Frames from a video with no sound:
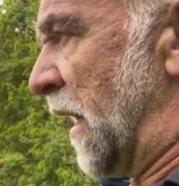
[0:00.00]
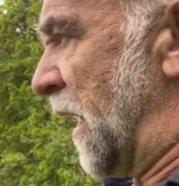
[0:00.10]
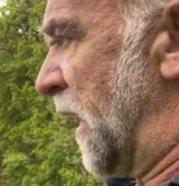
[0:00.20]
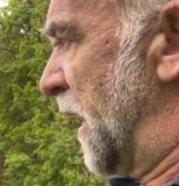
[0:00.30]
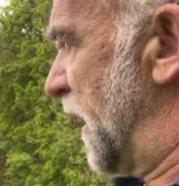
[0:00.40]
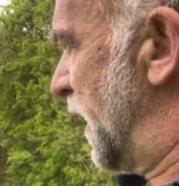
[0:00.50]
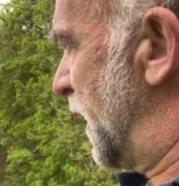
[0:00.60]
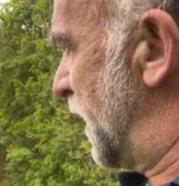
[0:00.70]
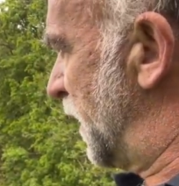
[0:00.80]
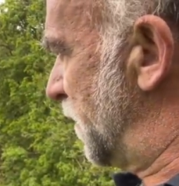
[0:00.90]

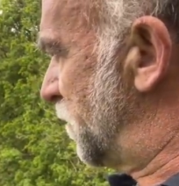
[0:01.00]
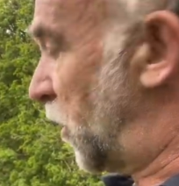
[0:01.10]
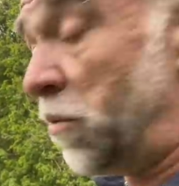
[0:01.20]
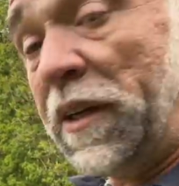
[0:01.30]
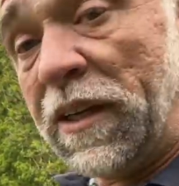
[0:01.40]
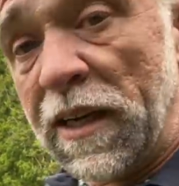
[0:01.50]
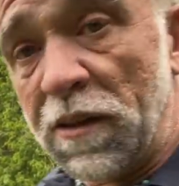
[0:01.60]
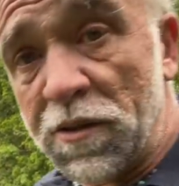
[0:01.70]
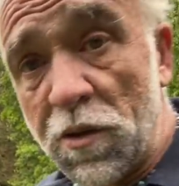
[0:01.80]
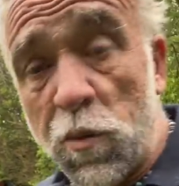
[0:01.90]
All we need now
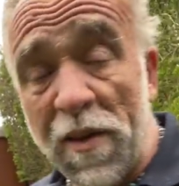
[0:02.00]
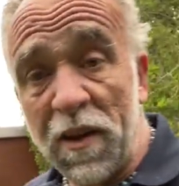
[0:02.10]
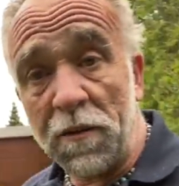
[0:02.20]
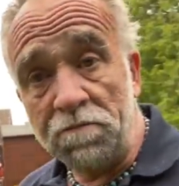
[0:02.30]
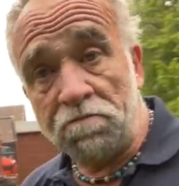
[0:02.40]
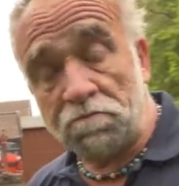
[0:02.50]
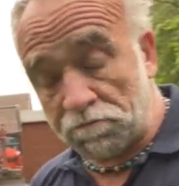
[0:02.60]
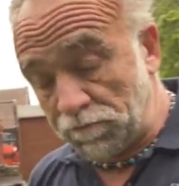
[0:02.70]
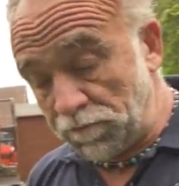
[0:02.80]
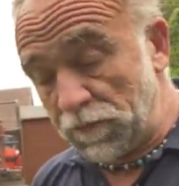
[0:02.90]
is good weather,
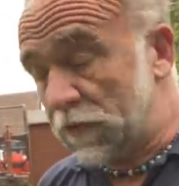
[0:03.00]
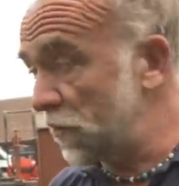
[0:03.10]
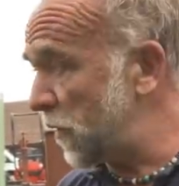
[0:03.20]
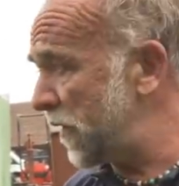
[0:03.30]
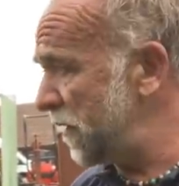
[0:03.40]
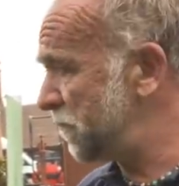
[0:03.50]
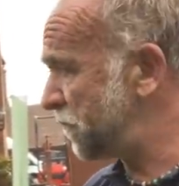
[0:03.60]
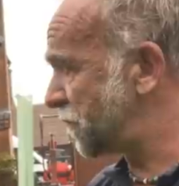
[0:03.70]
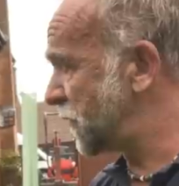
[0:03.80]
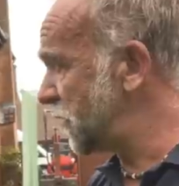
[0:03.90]
and
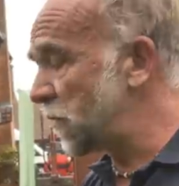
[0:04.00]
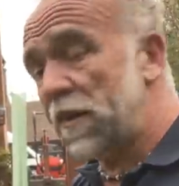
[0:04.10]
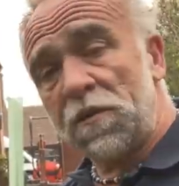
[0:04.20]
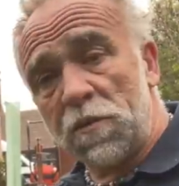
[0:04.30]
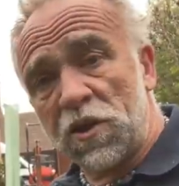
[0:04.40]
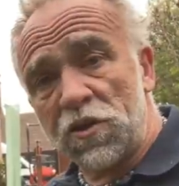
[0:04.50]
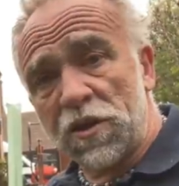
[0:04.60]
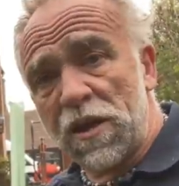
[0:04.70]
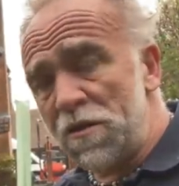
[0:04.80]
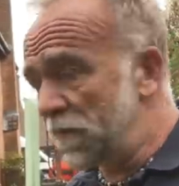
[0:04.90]
we're good to
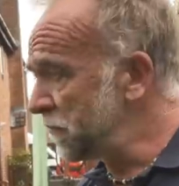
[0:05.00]
go.